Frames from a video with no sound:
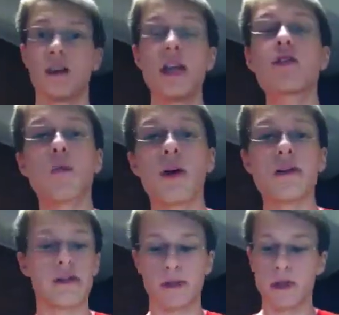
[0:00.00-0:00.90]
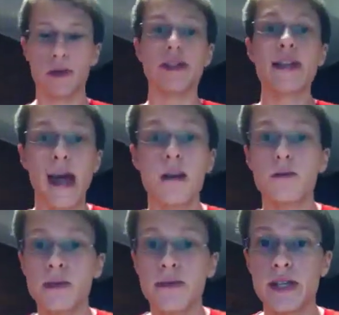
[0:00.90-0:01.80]
Each one is between ten
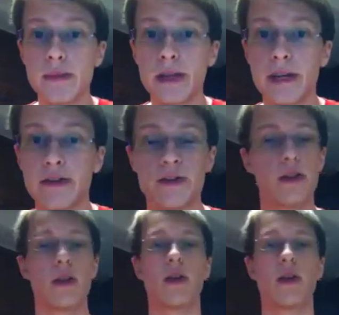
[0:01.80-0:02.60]
and fifteen minutes.